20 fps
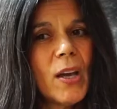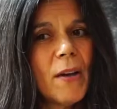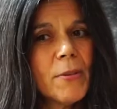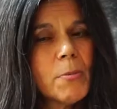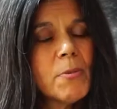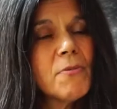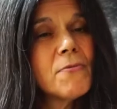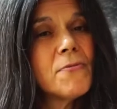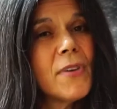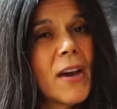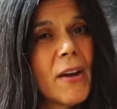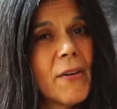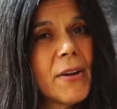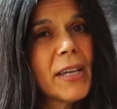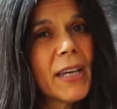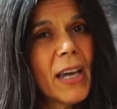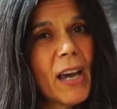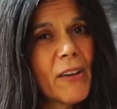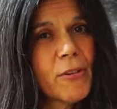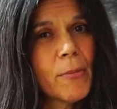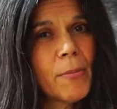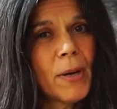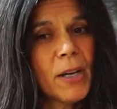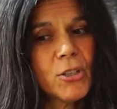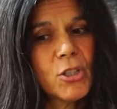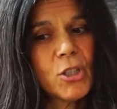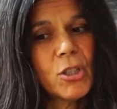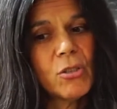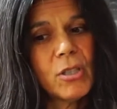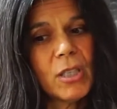So you have to be very careful
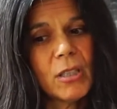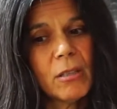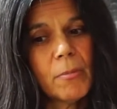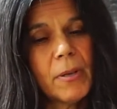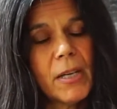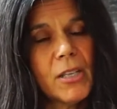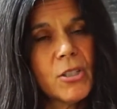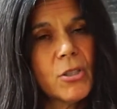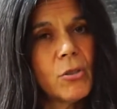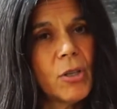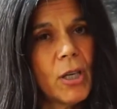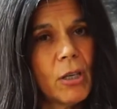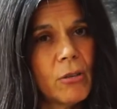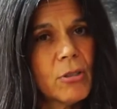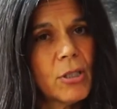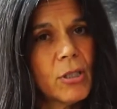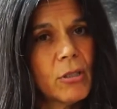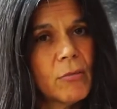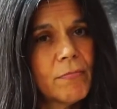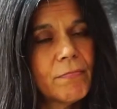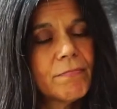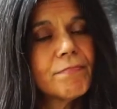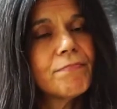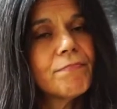about choosing the place you go to.